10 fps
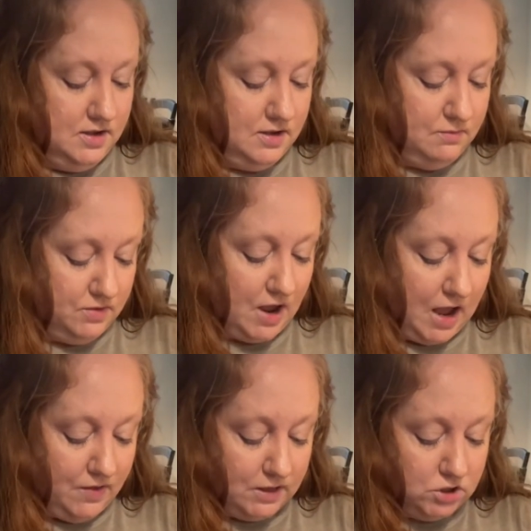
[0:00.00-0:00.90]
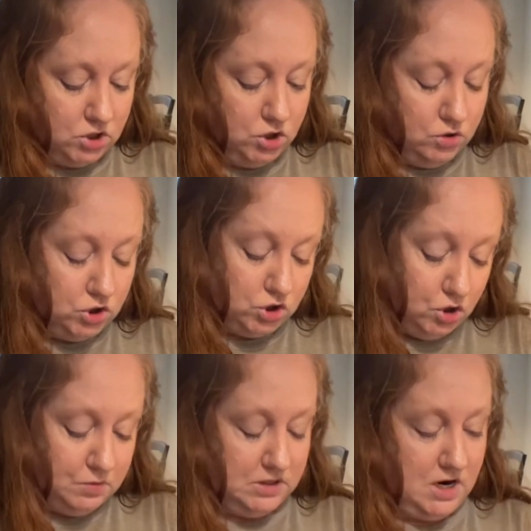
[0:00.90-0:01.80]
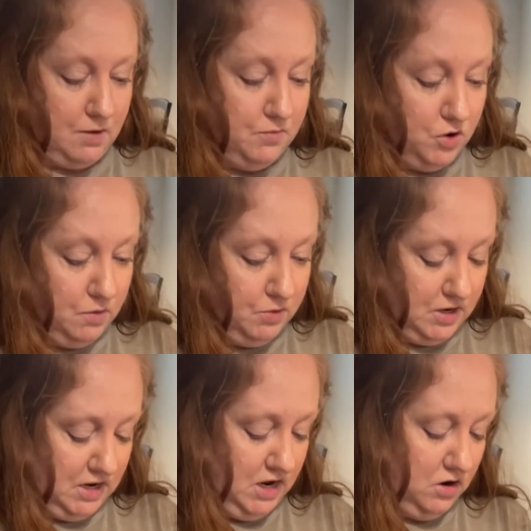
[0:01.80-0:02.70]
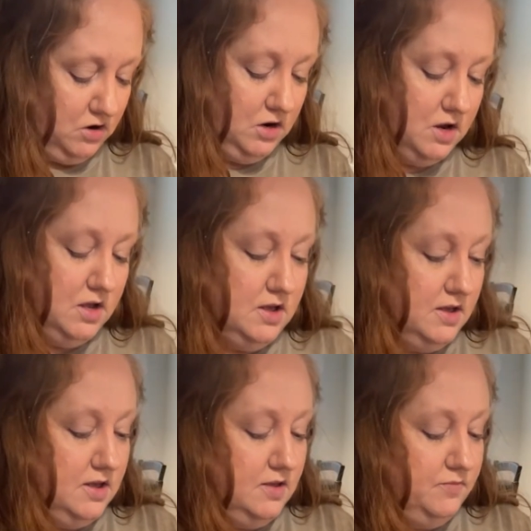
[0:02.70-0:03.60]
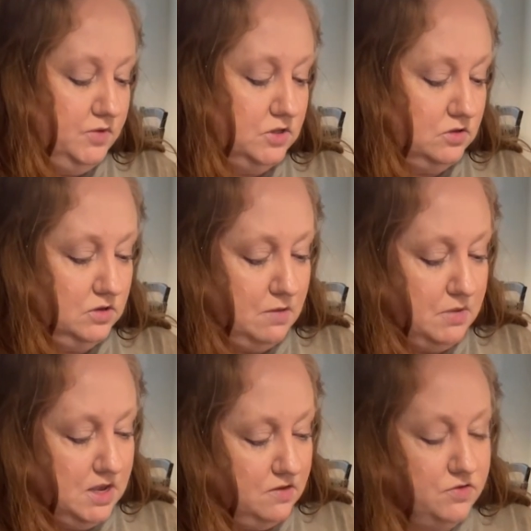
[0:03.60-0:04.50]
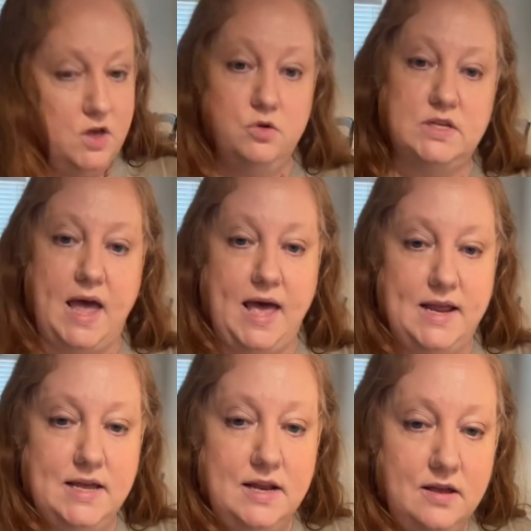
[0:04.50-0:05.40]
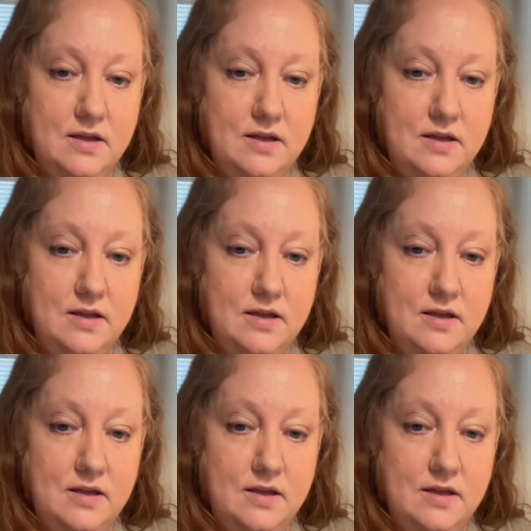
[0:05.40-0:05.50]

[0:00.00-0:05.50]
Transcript: But that's the 2 soups that I'm going to put in here. So let me get those added.